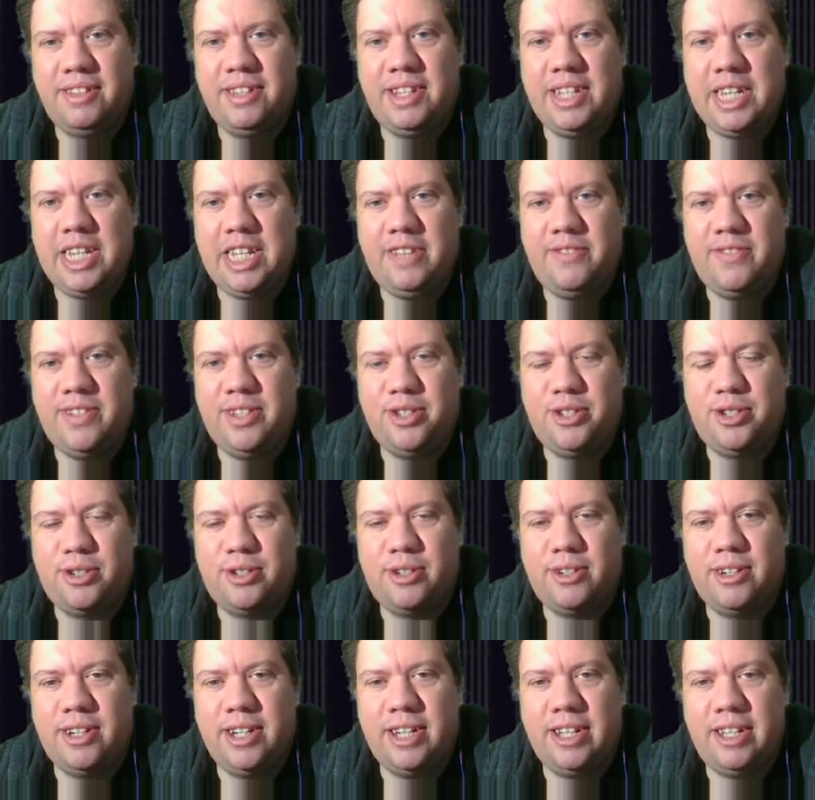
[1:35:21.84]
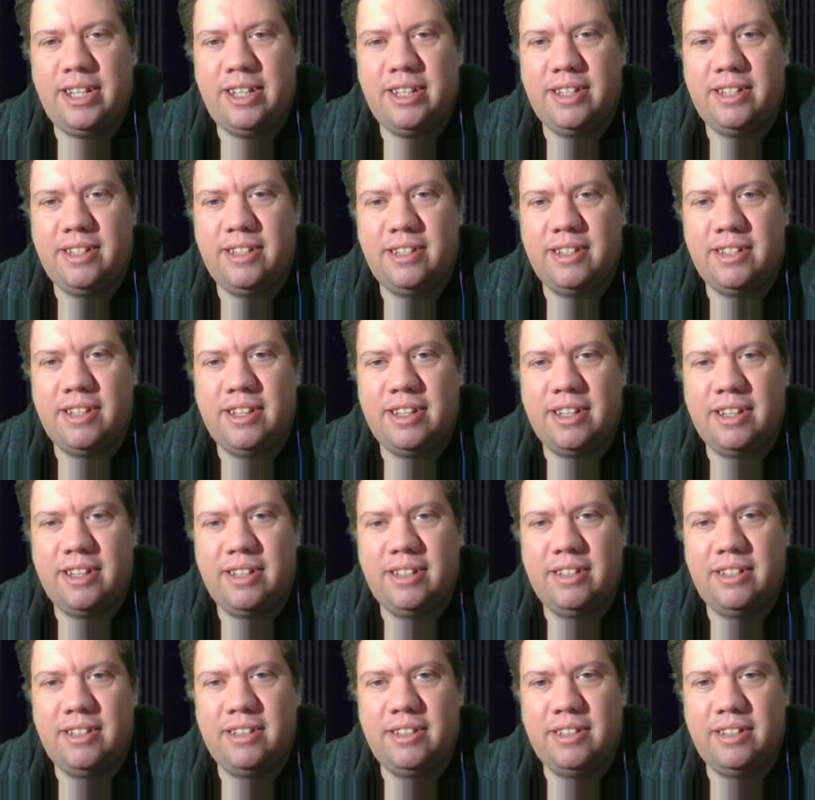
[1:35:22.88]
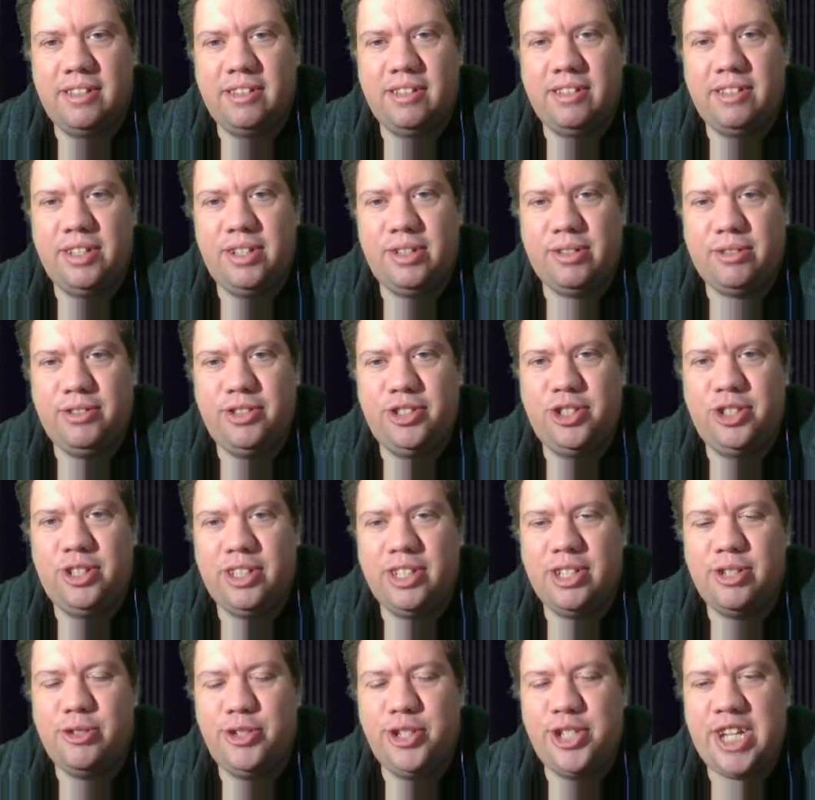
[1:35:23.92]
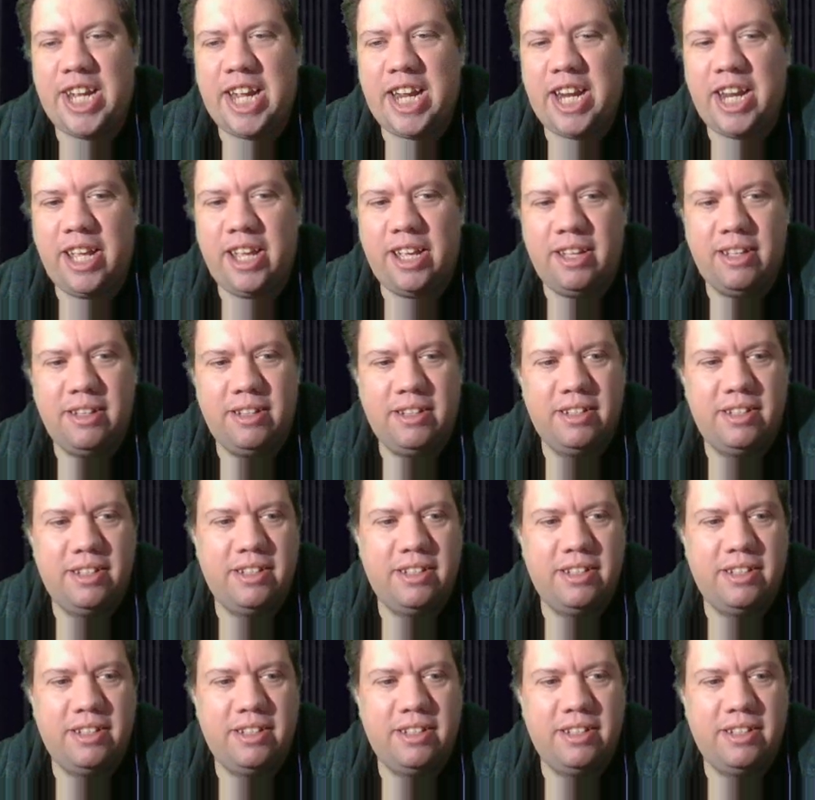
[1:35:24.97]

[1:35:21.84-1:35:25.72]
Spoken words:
Didi Venturi and Lil Genie.